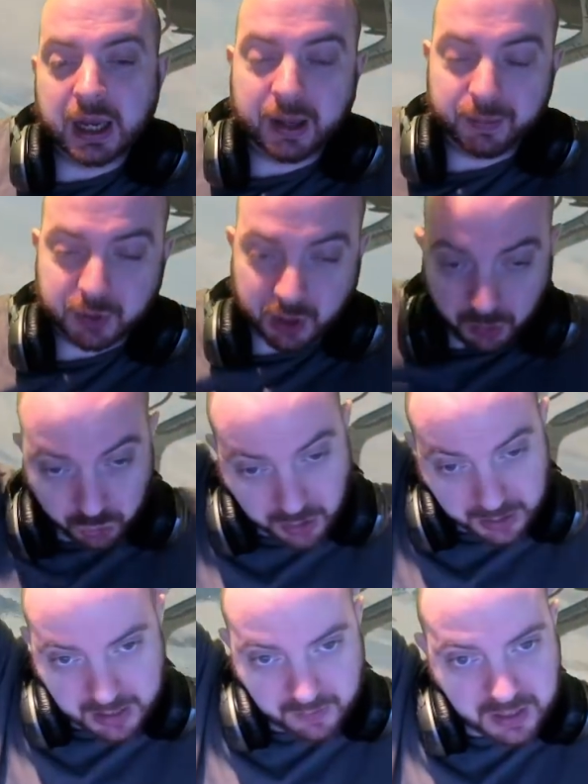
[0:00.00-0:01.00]
So I will try
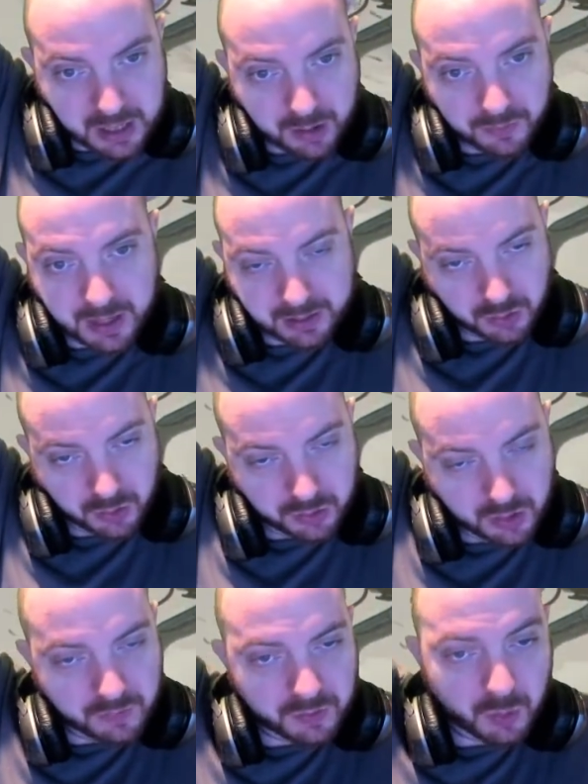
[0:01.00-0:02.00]
and get a video of that on
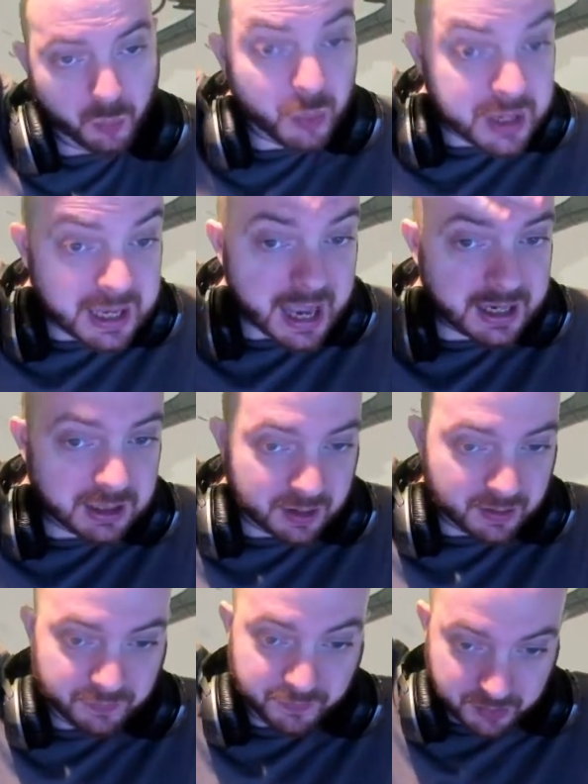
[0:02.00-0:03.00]
over the weekend
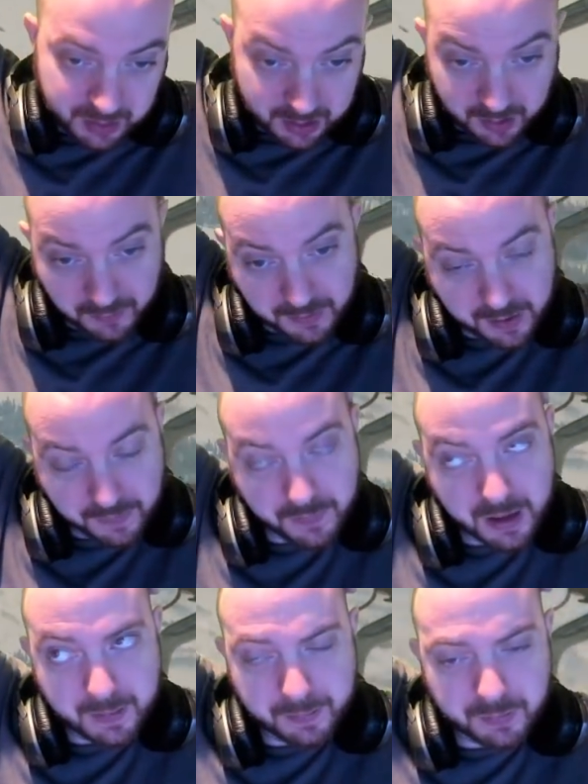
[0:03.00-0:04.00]
if
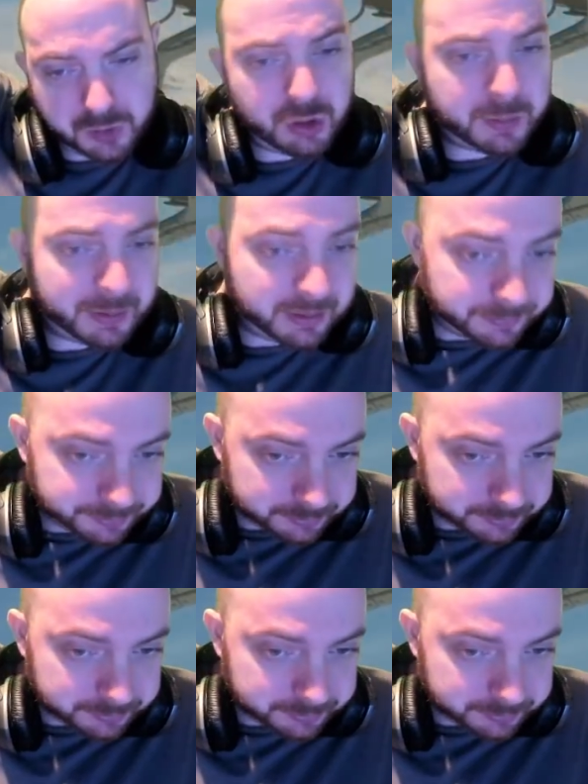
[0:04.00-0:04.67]
suitable.